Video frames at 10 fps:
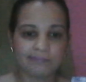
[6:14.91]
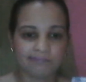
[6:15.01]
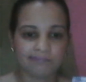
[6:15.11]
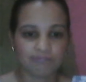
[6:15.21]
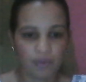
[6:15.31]

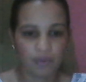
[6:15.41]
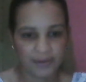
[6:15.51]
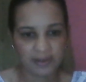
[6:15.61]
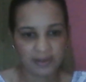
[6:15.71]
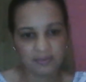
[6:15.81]

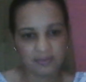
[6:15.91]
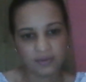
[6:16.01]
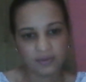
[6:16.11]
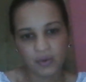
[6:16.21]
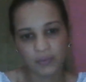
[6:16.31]
More.
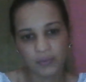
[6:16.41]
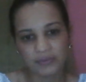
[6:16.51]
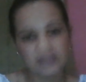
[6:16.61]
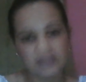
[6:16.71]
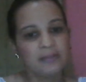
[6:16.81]
Through
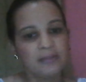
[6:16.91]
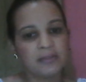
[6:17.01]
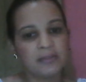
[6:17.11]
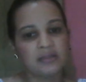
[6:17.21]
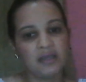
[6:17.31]
this
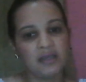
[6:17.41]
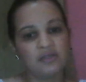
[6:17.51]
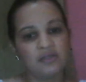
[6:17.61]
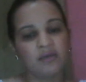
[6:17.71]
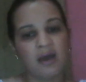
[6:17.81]

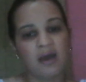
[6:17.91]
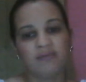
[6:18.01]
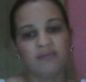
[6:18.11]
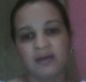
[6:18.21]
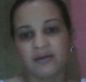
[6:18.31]
investigation, we have
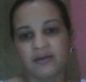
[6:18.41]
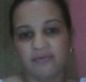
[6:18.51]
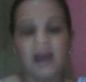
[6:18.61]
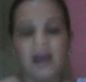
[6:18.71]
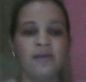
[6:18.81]
learned the
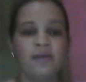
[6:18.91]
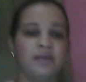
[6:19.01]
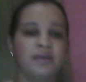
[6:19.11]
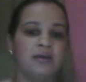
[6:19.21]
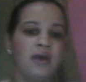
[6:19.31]

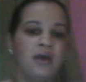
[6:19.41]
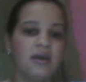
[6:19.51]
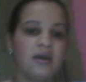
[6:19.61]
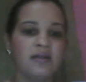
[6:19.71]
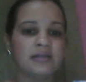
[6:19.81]
following.
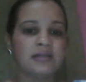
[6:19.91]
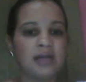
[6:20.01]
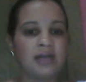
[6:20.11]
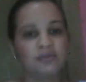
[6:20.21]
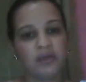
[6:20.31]
In this
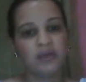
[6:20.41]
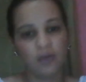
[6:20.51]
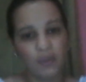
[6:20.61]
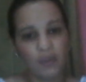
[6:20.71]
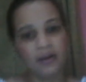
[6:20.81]
task, we
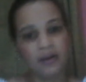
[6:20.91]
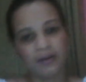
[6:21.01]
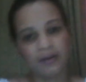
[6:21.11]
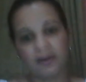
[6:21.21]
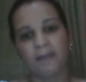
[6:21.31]
could
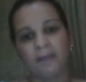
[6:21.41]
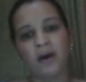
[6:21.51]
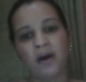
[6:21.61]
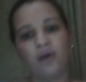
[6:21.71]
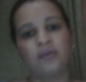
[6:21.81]
learn
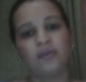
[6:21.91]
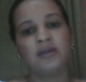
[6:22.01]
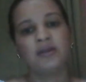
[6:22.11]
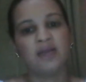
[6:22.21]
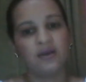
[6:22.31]
about
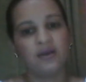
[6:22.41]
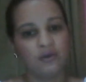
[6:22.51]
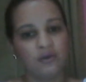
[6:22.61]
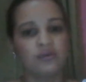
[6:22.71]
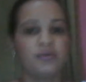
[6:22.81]
the
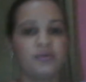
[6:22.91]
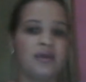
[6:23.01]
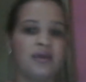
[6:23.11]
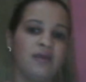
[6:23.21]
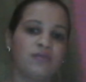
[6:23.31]
use we
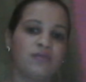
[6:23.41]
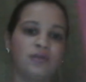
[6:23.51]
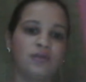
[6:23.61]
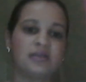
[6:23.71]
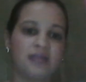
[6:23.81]
give to
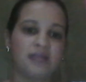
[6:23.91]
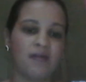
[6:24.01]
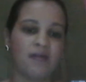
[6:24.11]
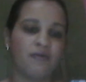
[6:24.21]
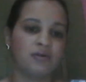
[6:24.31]
the
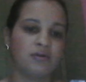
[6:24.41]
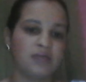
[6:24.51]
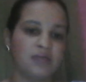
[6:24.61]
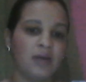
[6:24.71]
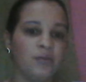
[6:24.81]
cell phones,
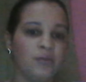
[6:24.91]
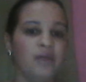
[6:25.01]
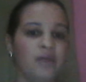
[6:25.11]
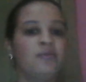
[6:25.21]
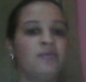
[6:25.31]
and
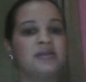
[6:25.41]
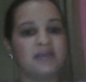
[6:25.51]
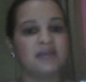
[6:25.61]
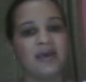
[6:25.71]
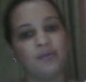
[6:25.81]
when we
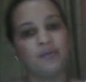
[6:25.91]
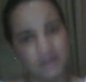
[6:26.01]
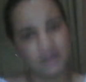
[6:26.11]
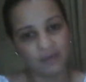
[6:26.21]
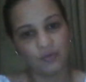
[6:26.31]
say
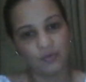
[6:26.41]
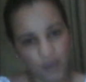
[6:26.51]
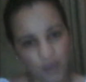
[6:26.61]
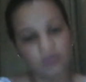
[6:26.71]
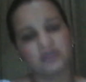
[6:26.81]
we
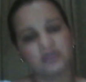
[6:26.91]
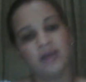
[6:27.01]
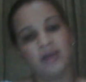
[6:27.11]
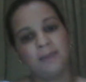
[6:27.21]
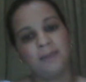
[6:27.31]
use,
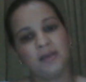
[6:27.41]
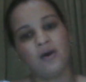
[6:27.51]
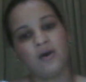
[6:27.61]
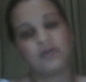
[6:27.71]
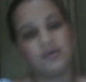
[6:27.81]

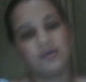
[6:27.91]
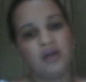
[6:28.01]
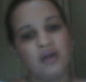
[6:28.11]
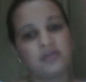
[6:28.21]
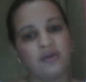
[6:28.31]
because we
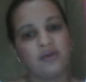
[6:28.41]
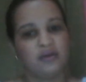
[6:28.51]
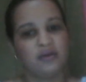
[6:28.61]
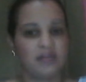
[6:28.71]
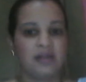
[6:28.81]
also
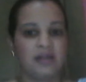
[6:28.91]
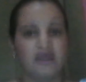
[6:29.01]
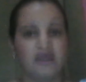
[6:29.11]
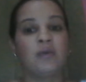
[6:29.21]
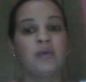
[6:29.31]
use it,
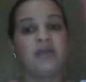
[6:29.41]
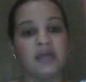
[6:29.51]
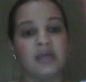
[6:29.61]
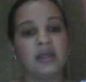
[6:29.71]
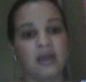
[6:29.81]
and we
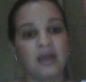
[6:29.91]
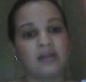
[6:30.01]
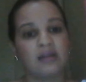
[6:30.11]
think it